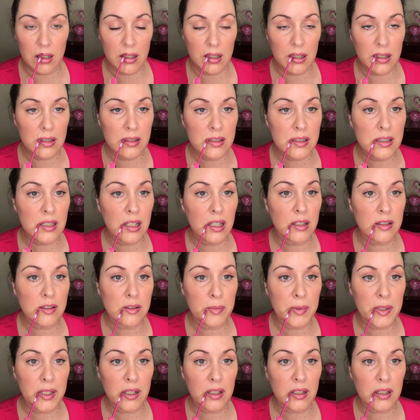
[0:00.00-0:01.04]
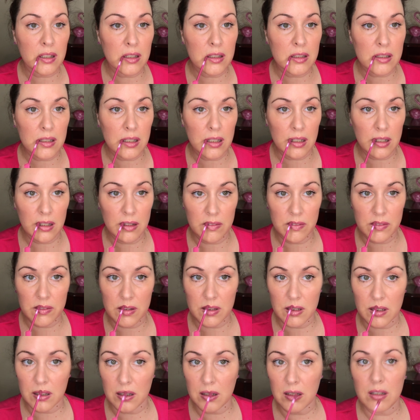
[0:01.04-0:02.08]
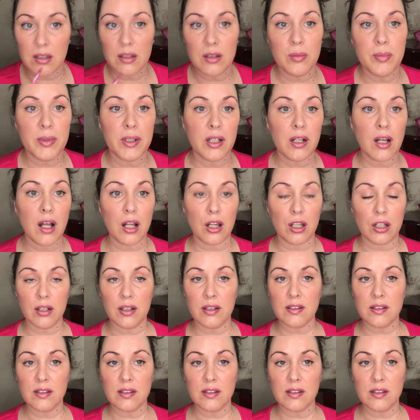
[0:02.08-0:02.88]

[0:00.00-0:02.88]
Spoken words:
And it's nice because it gives a little bit of color.